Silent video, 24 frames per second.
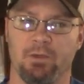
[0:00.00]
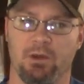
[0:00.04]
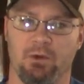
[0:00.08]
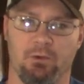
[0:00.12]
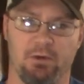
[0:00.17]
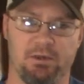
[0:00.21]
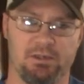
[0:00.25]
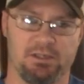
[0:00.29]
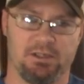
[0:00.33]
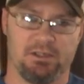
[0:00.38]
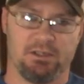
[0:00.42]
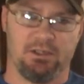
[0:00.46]

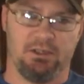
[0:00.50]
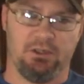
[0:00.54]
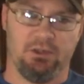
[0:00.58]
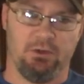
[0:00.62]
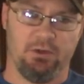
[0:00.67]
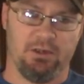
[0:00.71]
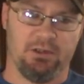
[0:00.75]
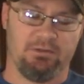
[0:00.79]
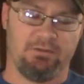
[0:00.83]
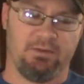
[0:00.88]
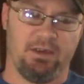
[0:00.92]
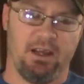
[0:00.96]
which is a
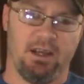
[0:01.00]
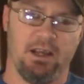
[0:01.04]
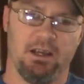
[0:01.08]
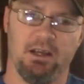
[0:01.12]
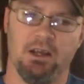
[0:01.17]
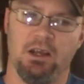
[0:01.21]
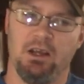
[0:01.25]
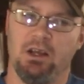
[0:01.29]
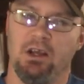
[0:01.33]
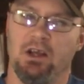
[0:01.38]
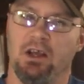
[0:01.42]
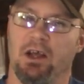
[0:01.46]
2-inch
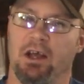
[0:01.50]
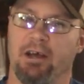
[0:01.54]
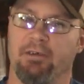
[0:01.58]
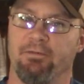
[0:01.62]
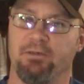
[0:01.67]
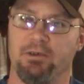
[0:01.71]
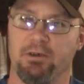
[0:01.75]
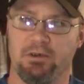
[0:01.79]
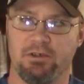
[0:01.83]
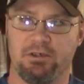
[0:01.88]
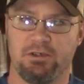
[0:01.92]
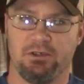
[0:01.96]
vane, a
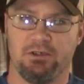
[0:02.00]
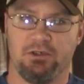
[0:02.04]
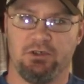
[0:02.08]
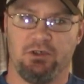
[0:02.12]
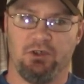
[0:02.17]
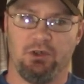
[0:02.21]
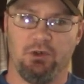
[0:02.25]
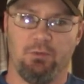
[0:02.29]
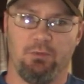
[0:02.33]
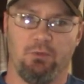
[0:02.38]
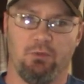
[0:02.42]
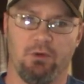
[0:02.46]
fusion
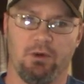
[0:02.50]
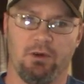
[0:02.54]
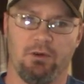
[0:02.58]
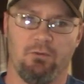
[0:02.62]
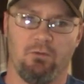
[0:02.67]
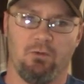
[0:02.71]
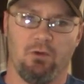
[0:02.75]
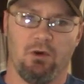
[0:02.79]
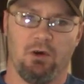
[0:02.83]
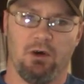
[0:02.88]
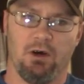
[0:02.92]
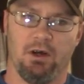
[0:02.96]

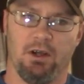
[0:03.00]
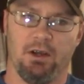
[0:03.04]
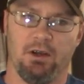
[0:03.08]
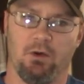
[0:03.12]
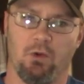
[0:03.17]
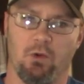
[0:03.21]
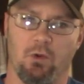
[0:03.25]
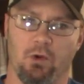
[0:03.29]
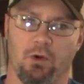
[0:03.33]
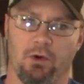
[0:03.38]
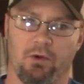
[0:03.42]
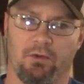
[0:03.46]

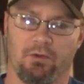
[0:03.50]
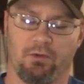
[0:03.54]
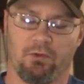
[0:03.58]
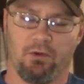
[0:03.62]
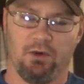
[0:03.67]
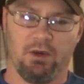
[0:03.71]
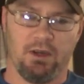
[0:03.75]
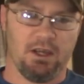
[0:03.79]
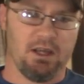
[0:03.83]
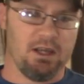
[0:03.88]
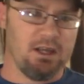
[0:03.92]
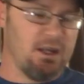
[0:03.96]
2.1 or
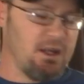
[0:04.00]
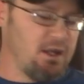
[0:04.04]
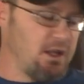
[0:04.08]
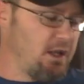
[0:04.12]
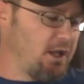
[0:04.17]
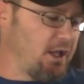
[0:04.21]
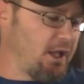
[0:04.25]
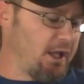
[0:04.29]
3,